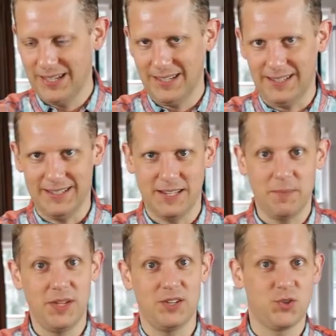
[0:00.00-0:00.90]
uh,
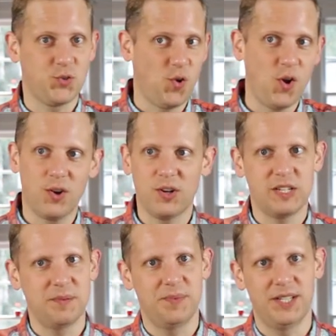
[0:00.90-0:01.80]
something stronger,
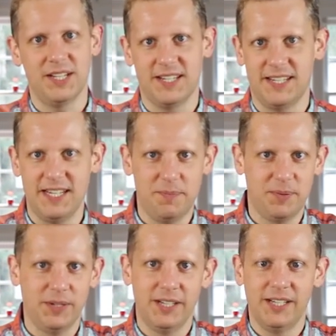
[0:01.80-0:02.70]
something to sip.
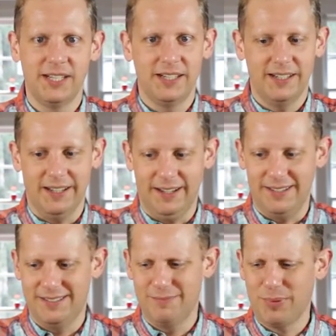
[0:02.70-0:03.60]
Uh,
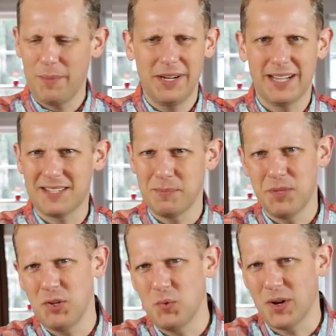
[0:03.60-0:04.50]
probably not
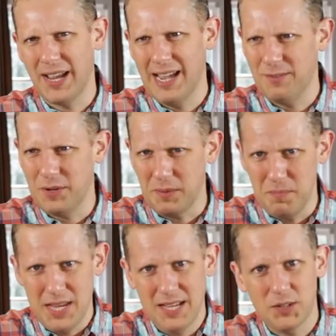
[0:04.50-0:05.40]
something you want to have with a
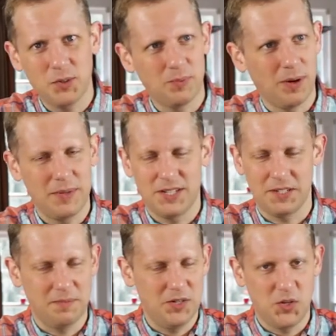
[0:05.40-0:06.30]
meal. Probably
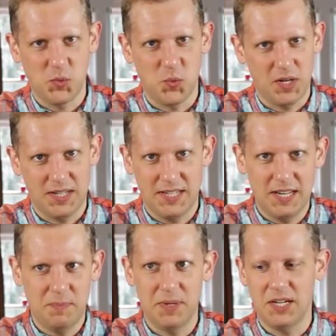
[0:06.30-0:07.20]
something you just want to
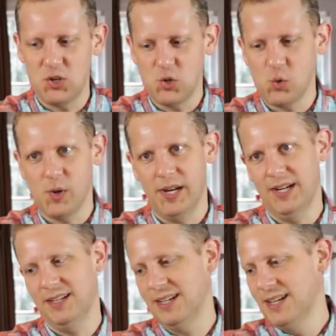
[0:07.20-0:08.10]
sip and enjoy
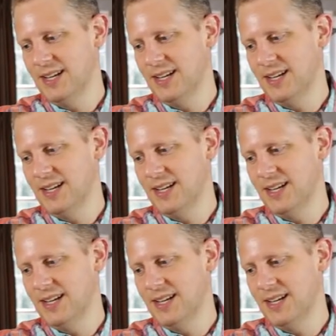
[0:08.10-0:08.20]
and